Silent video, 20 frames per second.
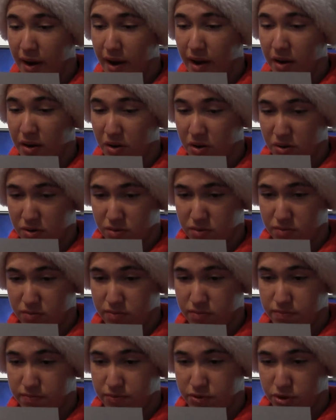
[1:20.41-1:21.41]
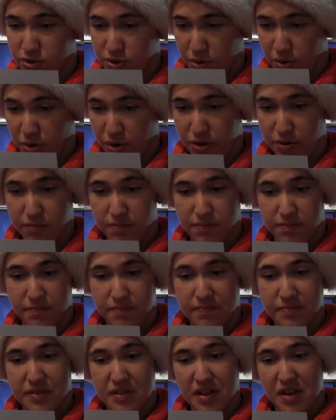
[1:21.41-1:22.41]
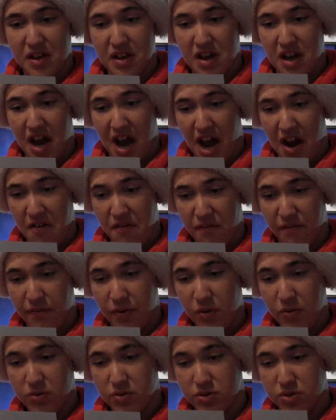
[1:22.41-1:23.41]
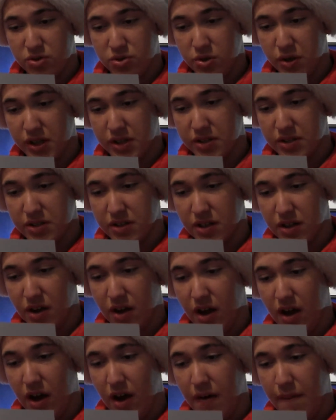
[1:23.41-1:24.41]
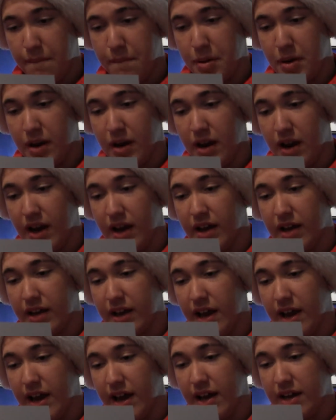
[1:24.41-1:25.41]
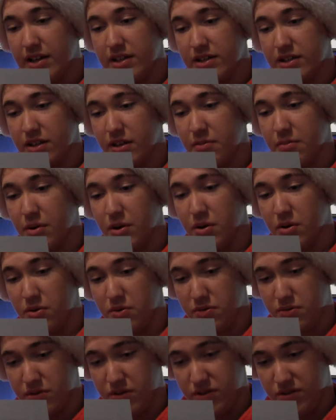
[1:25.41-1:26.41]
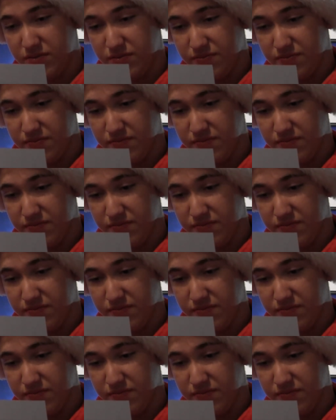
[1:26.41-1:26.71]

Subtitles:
a chore, and folks dressed up like Eskimos.